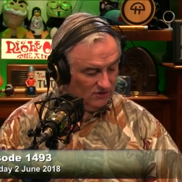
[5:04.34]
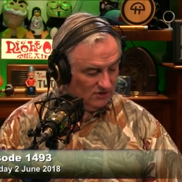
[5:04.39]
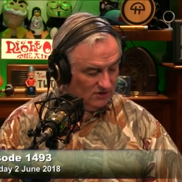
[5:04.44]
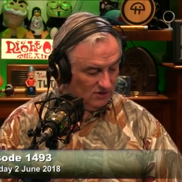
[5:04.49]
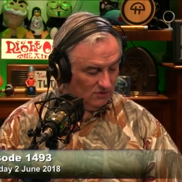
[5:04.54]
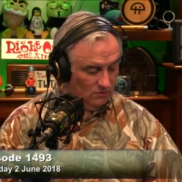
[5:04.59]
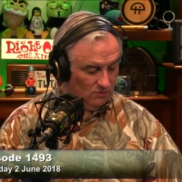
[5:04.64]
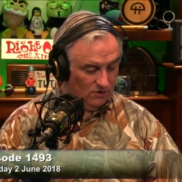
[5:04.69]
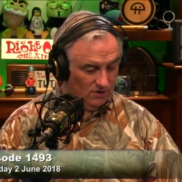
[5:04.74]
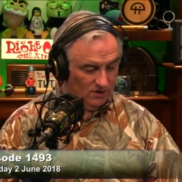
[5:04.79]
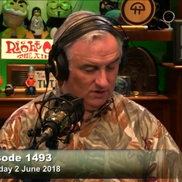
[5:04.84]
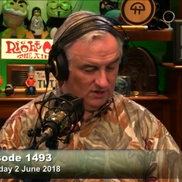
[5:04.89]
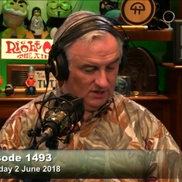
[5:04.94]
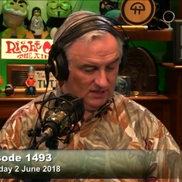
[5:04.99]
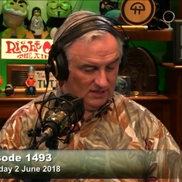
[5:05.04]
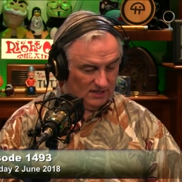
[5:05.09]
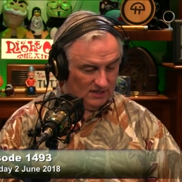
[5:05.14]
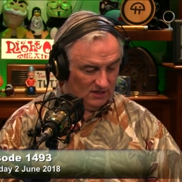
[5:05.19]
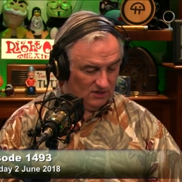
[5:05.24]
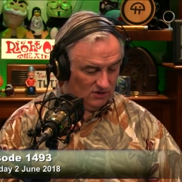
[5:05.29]
you still would. I
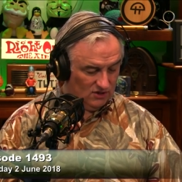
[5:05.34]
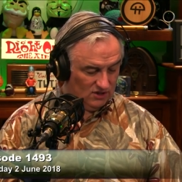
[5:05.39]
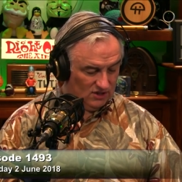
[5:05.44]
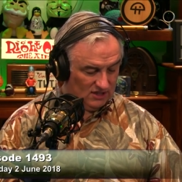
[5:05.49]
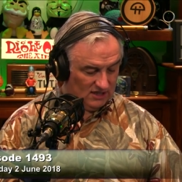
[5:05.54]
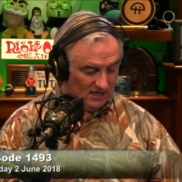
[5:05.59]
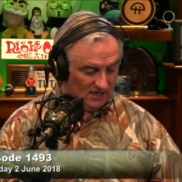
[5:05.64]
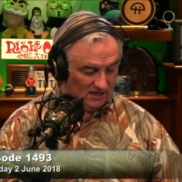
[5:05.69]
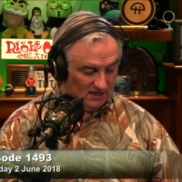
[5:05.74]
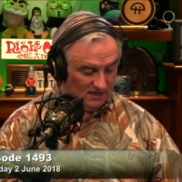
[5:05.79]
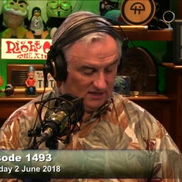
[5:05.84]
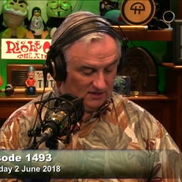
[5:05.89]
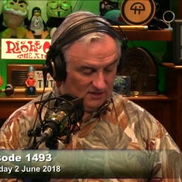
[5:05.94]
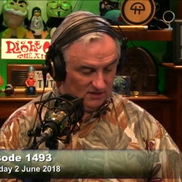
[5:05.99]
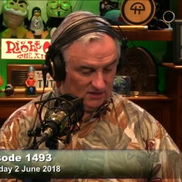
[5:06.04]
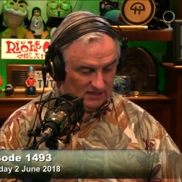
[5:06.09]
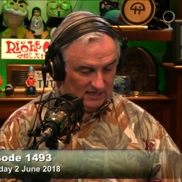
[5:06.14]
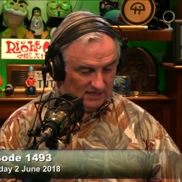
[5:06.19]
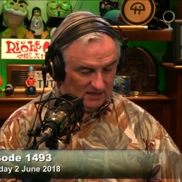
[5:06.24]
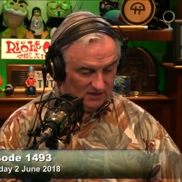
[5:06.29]
think you're just telling it
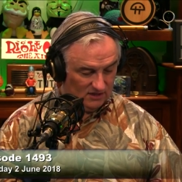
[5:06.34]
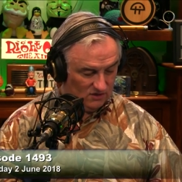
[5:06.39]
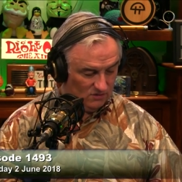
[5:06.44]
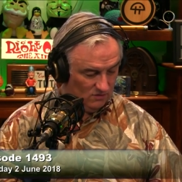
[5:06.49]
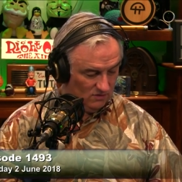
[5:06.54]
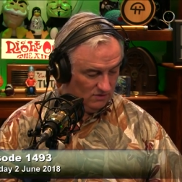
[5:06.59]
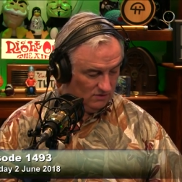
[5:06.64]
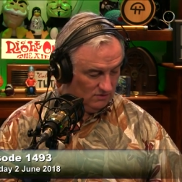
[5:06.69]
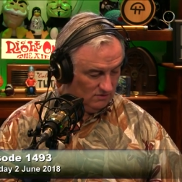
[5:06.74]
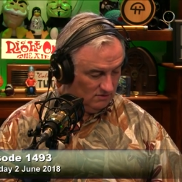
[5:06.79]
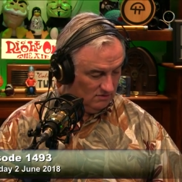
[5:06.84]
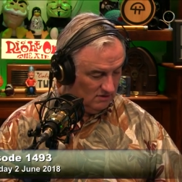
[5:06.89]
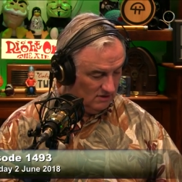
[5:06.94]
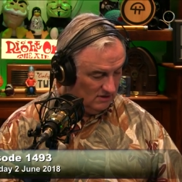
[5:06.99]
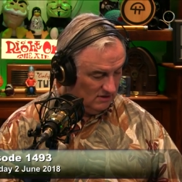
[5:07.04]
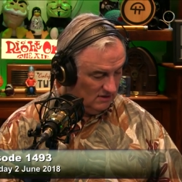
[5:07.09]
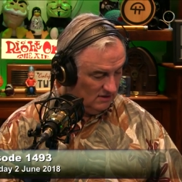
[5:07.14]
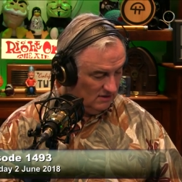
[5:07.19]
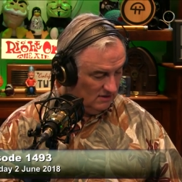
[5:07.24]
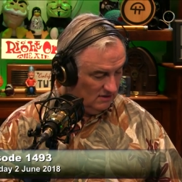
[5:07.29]
to take this route.
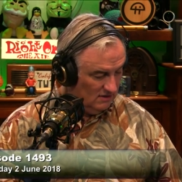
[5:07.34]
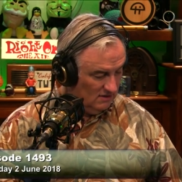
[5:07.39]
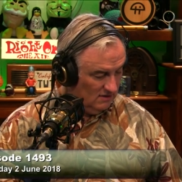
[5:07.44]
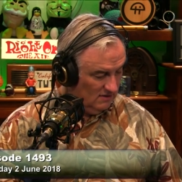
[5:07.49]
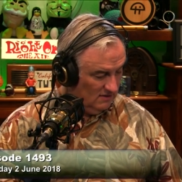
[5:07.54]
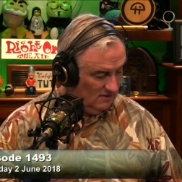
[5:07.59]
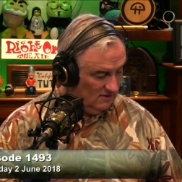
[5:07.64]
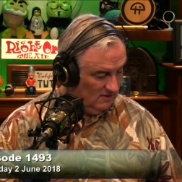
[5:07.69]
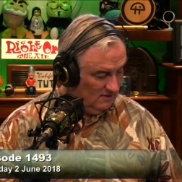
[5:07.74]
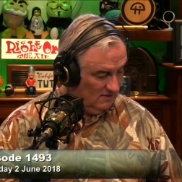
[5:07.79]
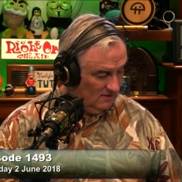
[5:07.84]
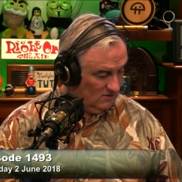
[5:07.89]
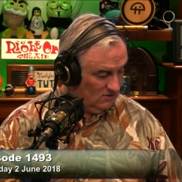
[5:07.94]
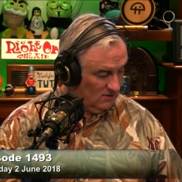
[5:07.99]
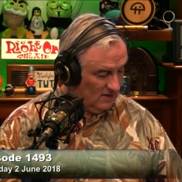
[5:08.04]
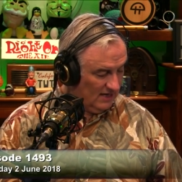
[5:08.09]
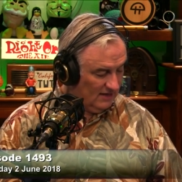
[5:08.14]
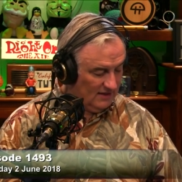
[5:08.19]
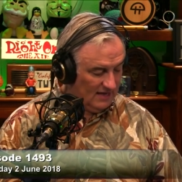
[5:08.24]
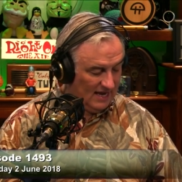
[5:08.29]

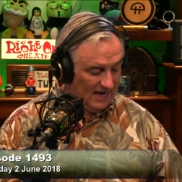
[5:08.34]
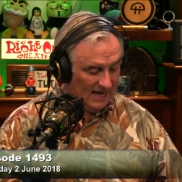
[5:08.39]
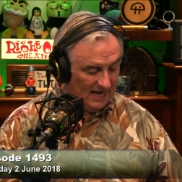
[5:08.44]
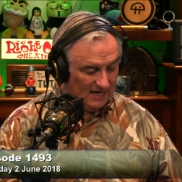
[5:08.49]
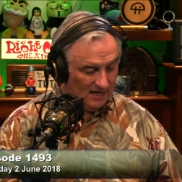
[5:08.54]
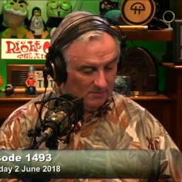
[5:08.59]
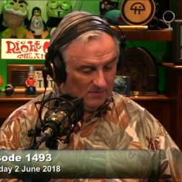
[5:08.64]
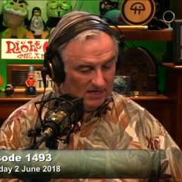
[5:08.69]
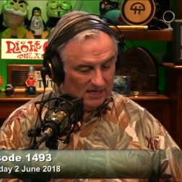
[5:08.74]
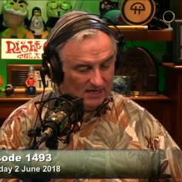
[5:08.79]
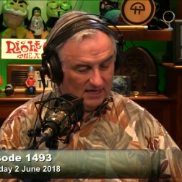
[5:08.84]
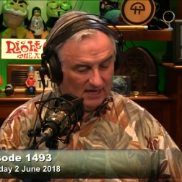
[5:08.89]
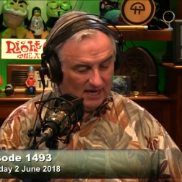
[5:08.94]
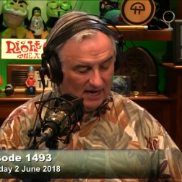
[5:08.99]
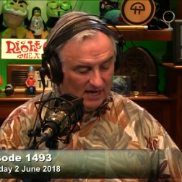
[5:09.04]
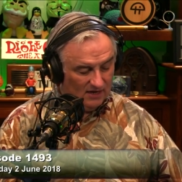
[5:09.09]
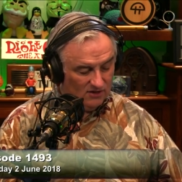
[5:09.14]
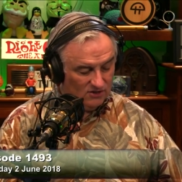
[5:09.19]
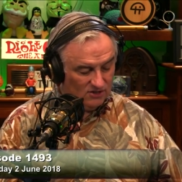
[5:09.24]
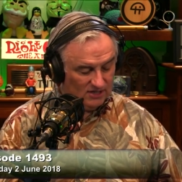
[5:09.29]
Try that. I uh-huh. mean,
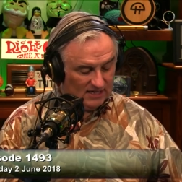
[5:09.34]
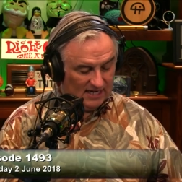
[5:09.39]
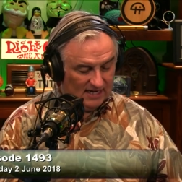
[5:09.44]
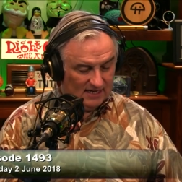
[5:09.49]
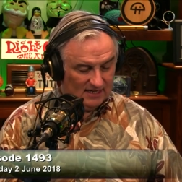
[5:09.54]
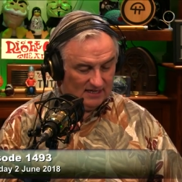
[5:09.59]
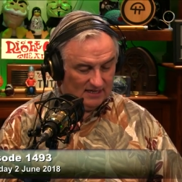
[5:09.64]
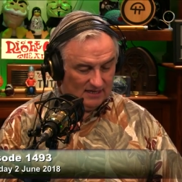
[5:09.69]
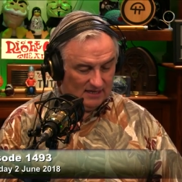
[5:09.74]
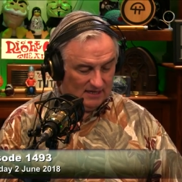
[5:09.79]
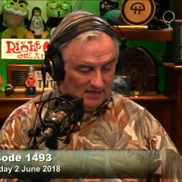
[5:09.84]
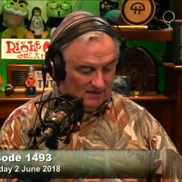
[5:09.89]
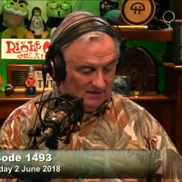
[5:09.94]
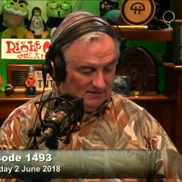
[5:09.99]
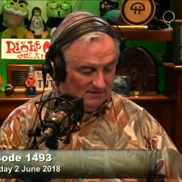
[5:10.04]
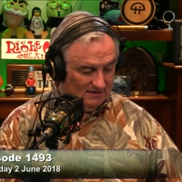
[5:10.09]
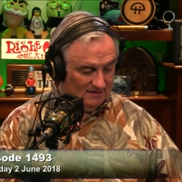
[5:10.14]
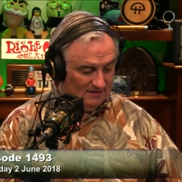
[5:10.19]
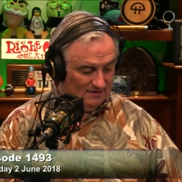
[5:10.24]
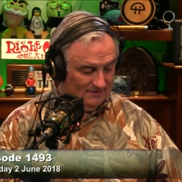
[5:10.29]
I understand, uh,
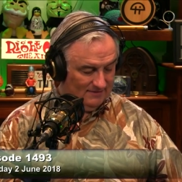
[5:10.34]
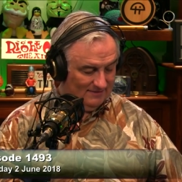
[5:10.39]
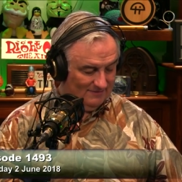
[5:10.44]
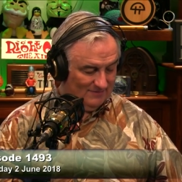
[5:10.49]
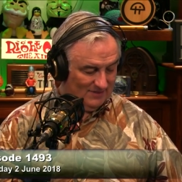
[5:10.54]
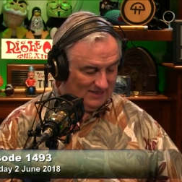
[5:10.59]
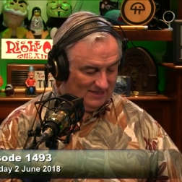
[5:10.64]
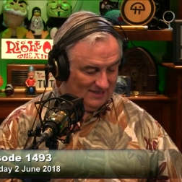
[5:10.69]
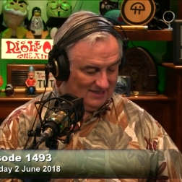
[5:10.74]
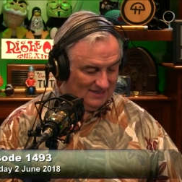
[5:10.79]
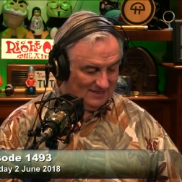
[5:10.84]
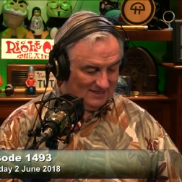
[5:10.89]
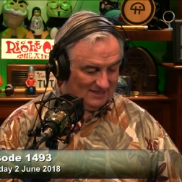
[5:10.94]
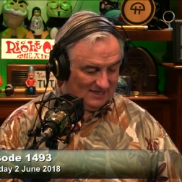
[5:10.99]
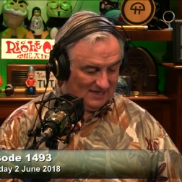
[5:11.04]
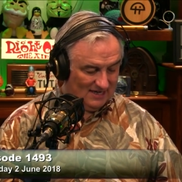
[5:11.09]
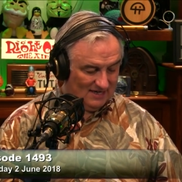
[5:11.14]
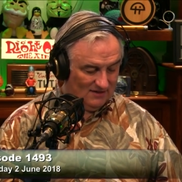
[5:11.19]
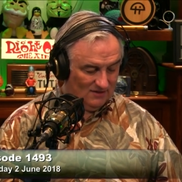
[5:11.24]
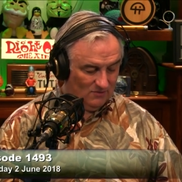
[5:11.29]
you know, but this is
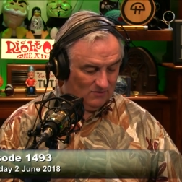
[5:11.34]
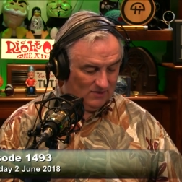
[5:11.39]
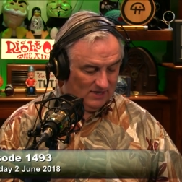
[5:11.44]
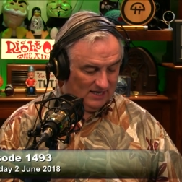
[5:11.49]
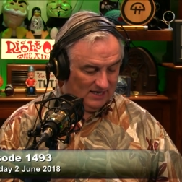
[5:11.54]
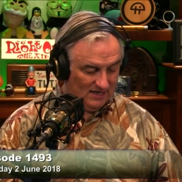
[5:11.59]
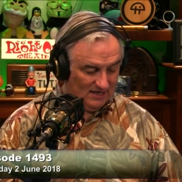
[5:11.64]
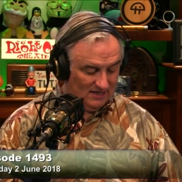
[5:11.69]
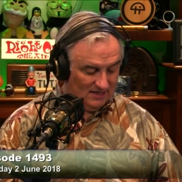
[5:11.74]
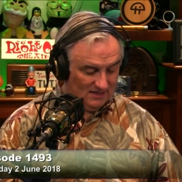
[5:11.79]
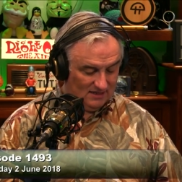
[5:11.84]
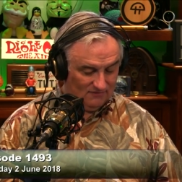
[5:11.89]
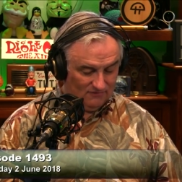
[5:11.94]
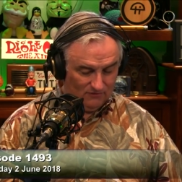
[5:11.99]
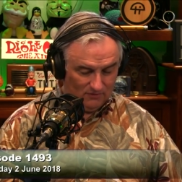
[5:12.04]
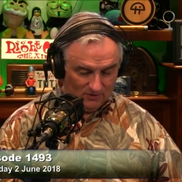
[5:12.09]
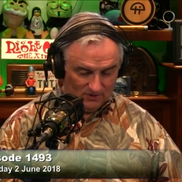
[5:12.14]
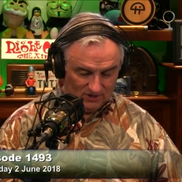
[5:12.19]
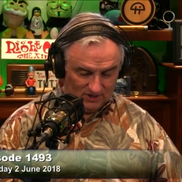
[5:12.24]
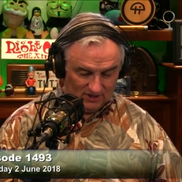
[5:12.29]
kind of the way it is,
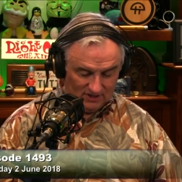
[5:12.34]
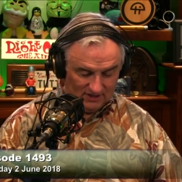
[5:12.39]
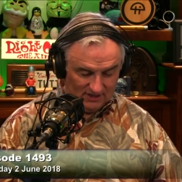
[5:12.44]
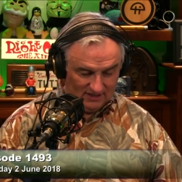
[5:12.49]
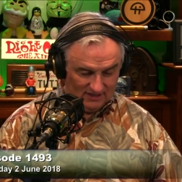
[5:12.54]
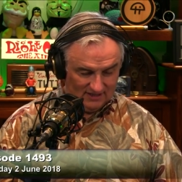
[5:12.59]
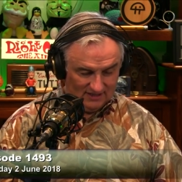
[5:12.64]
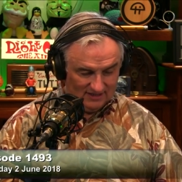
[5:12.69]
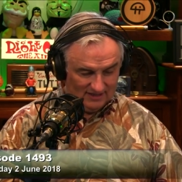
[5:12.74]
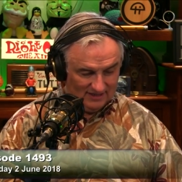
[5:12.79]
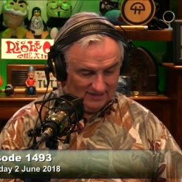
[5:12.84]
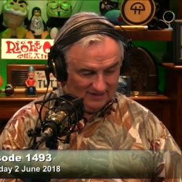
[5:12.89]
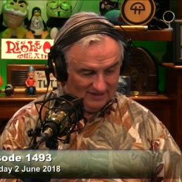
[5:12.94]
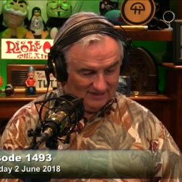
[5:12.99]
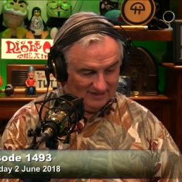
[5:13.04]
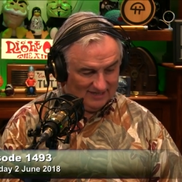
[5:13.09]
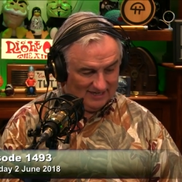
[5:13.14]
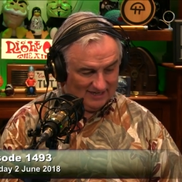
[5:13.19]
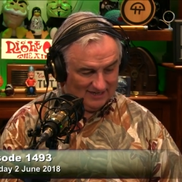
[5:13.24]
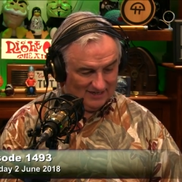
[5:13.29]
unfortunately, in, in
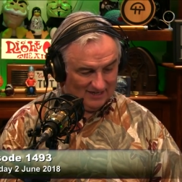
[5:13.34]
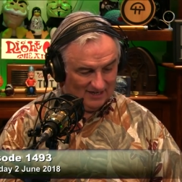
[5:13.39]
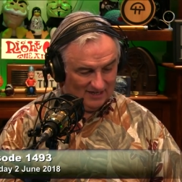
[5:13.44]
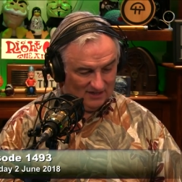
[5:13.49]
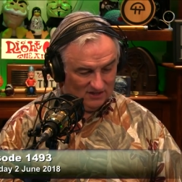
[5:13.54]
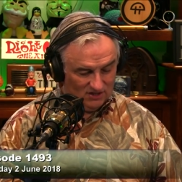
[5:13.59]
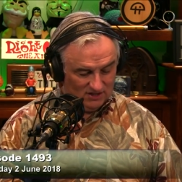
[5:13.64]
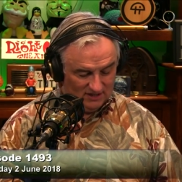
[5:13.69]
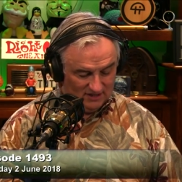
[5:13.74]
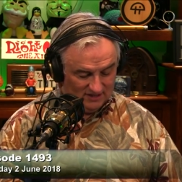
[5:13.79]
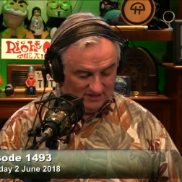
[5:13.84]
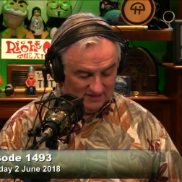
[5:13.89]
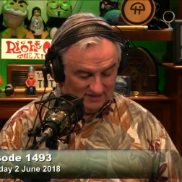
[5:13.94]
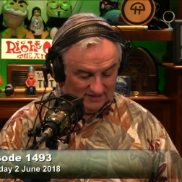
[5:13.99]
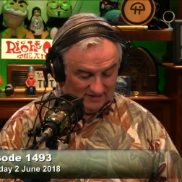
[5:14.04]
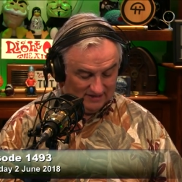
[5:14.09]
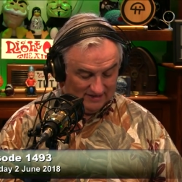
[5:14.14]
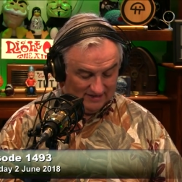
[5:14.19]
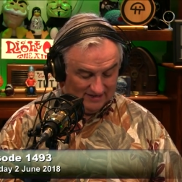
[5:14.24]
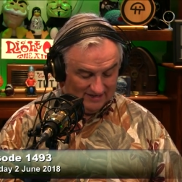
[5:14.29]
technology. Is